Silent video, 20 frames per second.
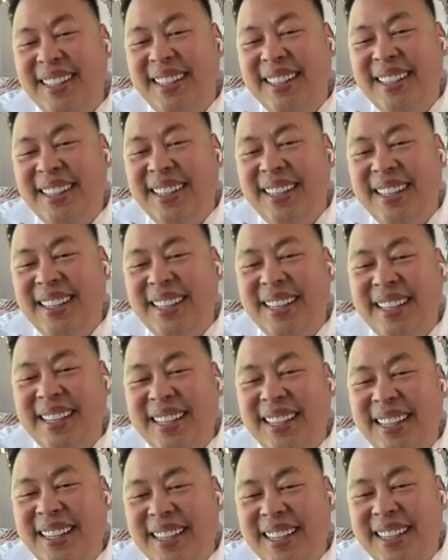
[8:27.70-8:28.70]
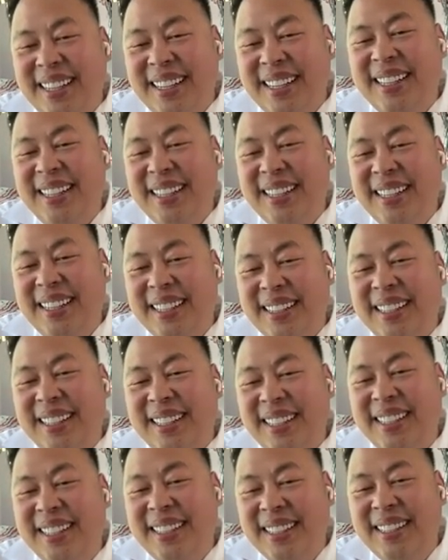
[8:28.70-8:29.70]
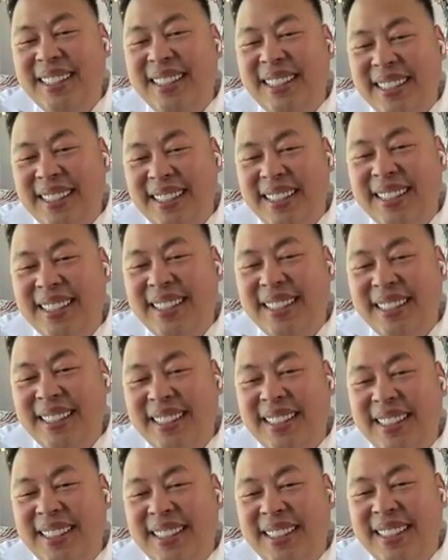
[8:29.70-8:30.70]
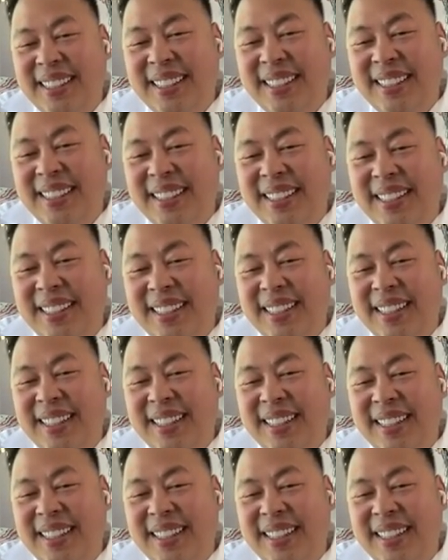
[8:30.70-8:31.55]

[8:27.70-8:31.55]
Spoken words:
The person shown says nothing.